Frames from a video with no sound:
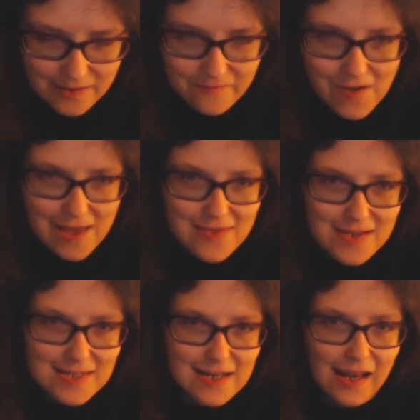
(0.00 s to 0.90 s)
and they
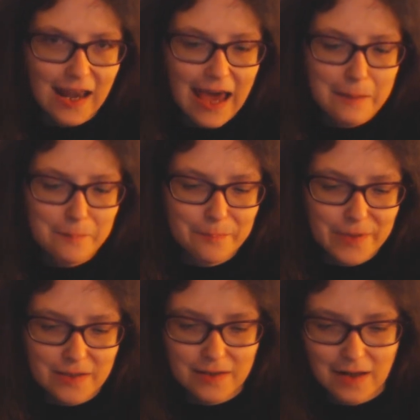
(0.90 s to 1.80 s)
find this
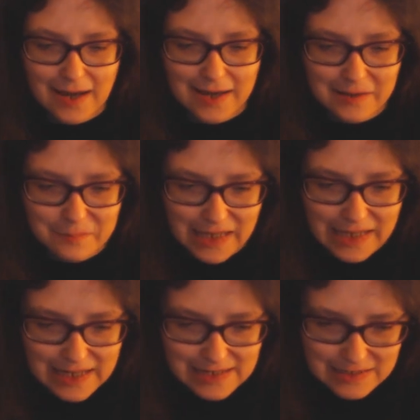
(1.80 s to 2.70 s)
lab-like
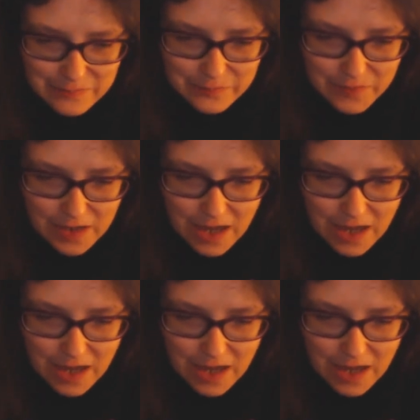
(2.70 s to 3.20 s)
place,